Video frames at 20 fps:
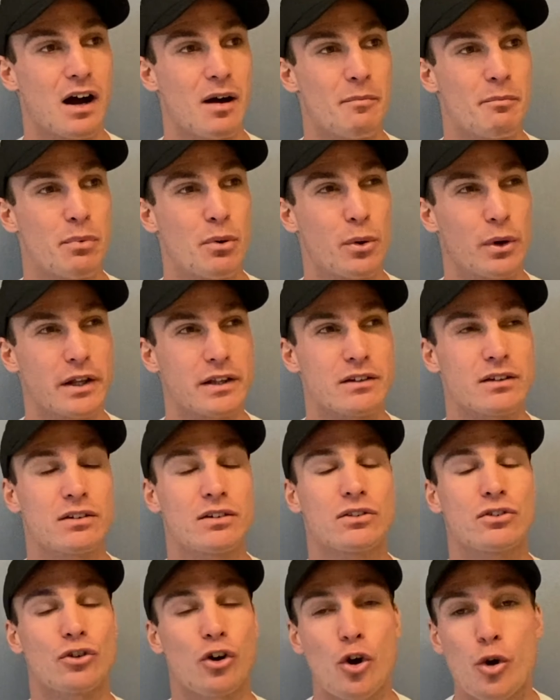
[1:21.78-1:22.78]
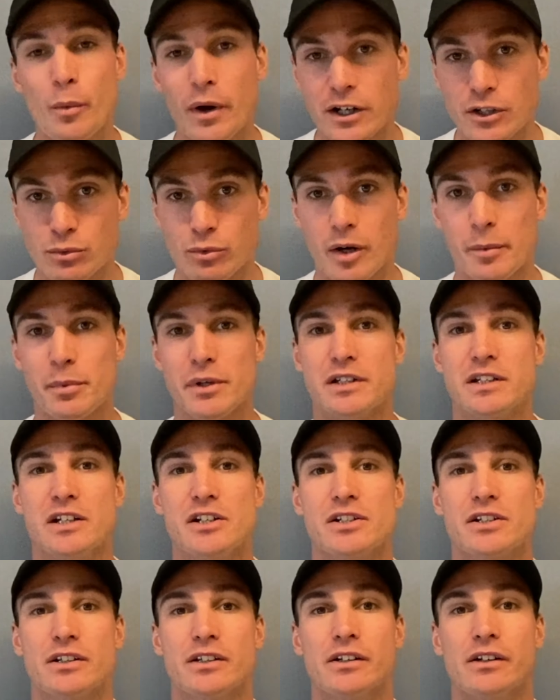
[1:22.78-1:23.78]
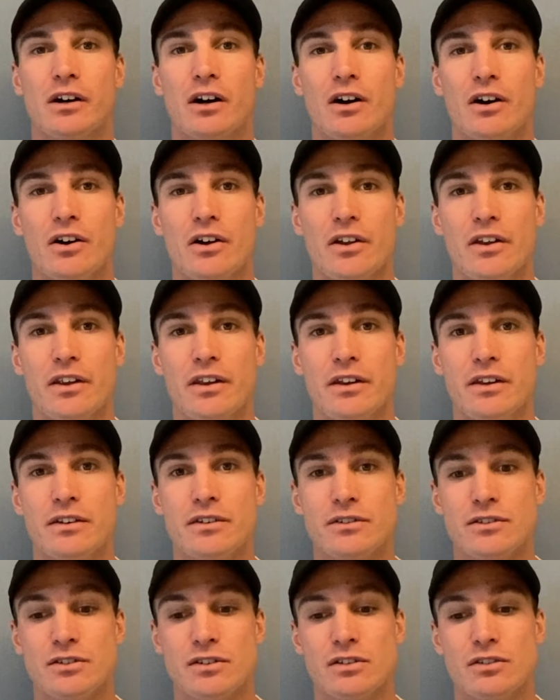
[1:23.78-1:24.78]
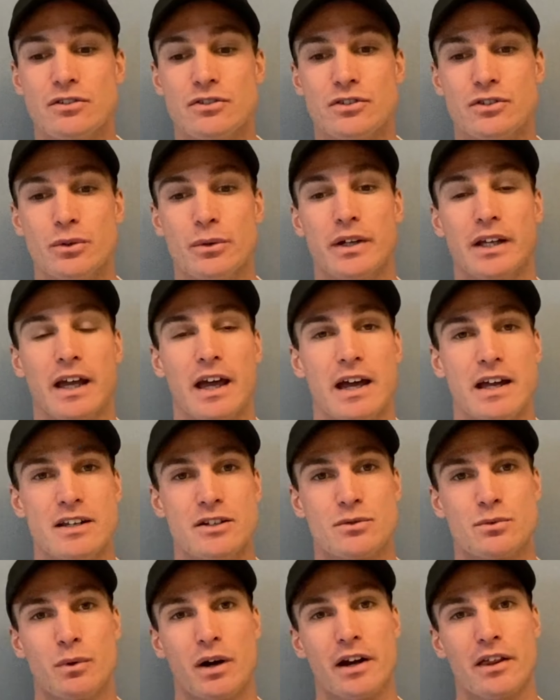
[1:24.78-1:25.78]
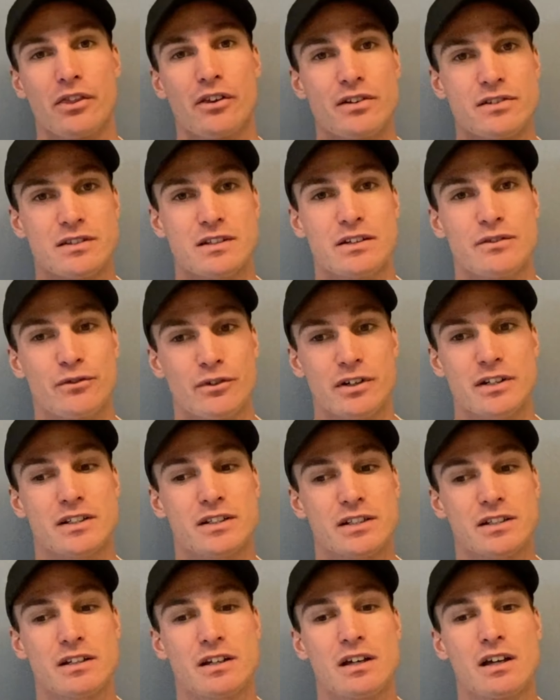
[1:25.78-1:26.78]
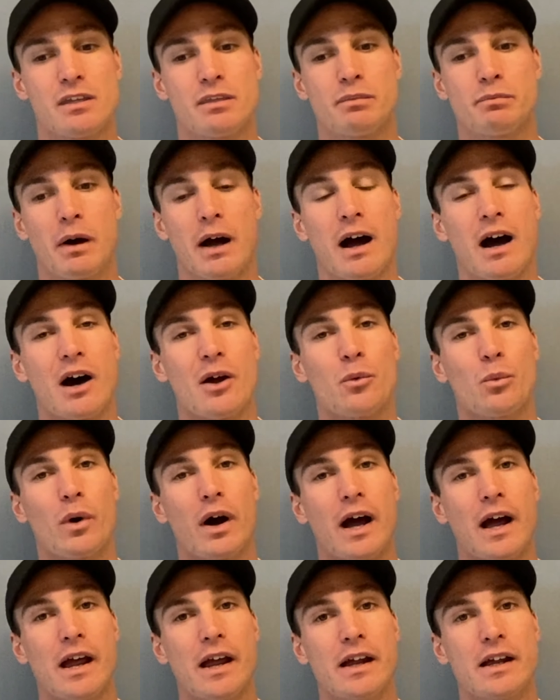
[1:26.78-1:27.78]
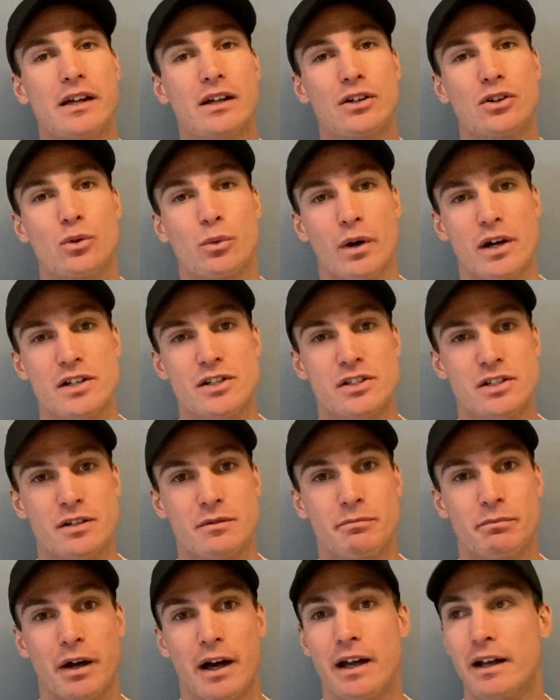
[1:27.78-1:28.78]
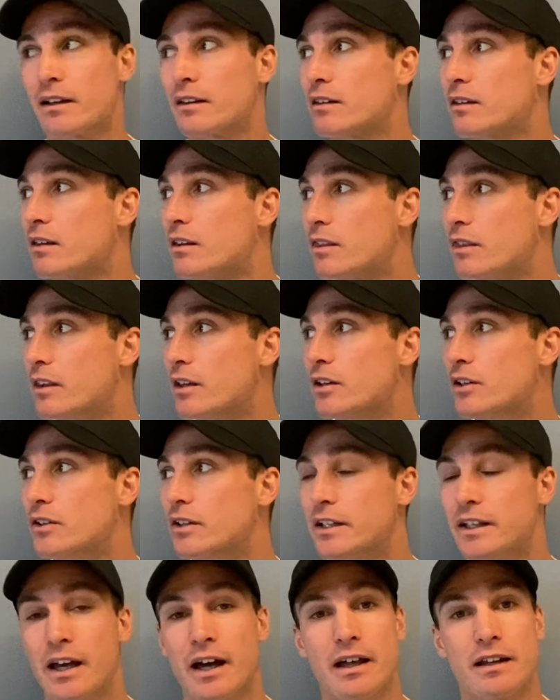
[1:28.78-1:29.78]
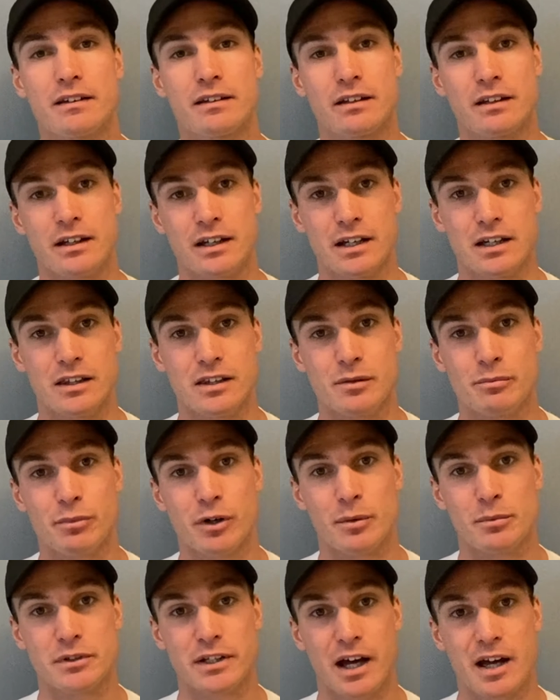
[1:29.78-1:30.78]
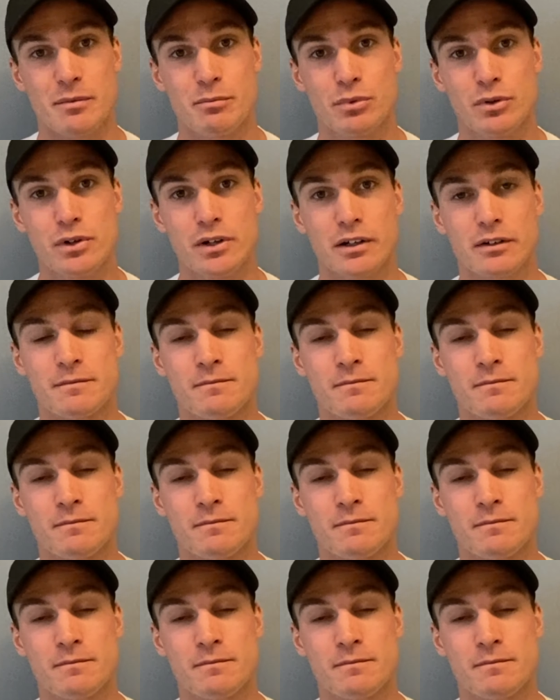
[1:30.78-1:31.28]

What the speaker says: put in so much repetition on doing each one of those different partway question banks that you get in the Bob Tait book.